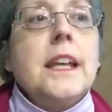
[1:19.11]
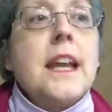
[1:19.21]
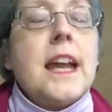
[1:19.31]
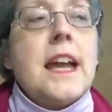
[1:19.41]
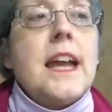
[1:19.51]

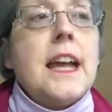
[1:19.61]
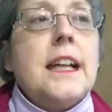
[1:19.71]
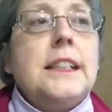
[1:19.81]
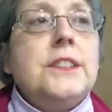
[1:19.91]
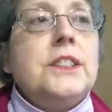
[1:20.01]

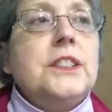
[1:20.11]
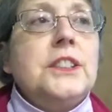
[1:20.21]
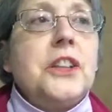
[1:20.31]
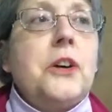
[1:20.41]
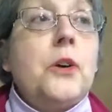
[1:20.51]
And
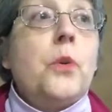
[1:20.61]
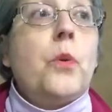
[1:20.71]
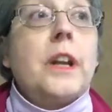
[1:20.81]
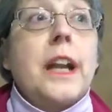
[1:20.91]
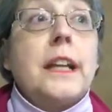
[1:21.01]
so
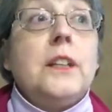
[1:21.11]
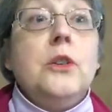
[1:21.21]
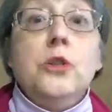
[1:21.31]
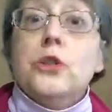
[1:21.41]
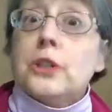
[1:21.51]
what I
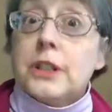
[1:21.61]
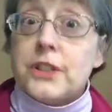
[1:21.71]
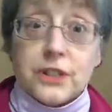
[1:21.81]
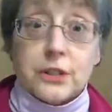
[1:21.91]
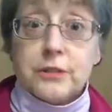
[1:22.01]
usually
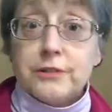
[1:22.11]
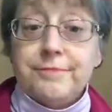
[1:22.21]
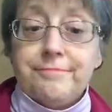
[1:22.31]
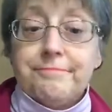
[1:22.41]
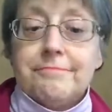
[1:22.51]
do,
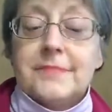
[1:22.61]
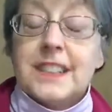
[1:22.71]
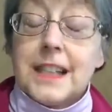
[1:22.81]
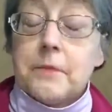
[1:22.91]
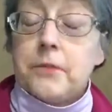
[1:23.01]

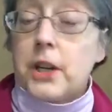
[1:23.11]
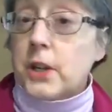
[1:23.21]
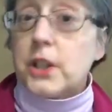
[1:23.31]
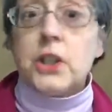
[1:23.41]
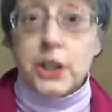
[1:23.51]
I'm very
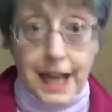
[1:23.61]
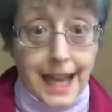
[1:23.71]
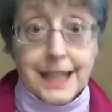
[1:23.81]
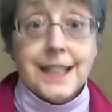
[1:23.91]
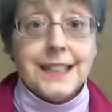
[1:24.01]
good at
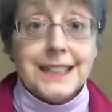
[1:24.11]
it,